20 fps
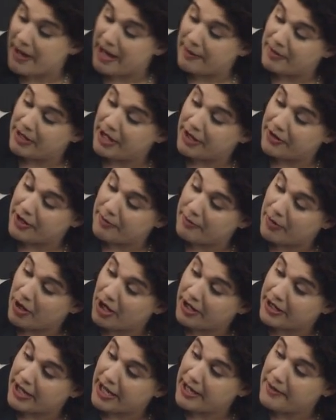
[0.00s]
the mammillary
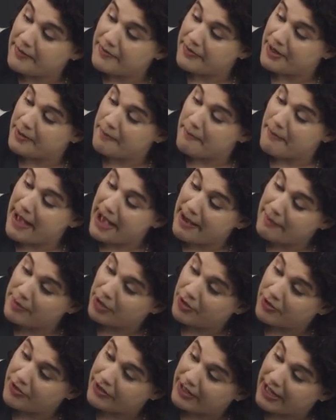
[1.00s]
body, the
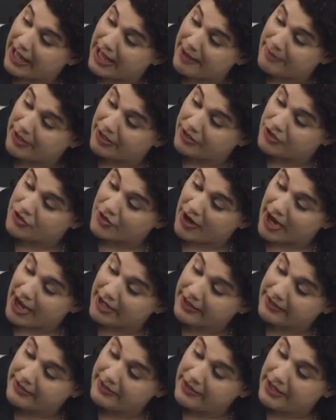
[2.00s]
mammothalamic
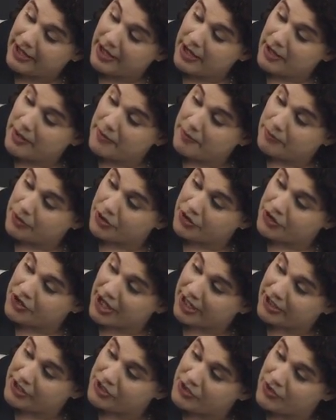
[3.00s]
tract
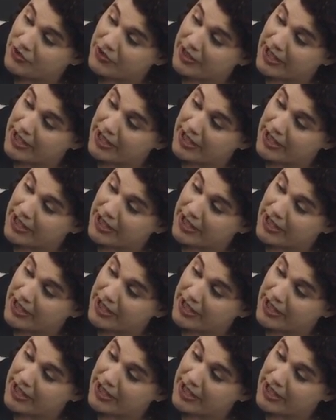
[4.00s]
projects